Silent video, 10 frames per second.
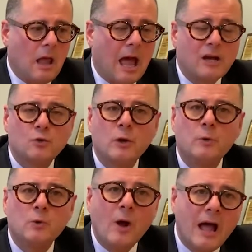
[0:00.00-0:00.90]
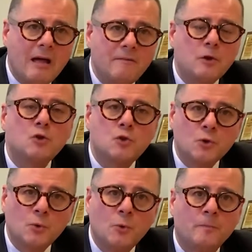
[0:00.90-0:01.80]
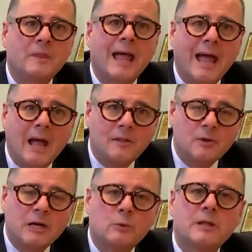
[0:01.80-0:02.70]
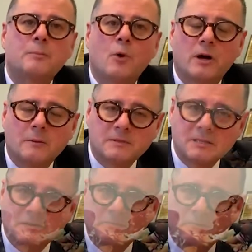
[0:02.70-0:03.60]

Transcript: Actually, we do have two undergraduate programs.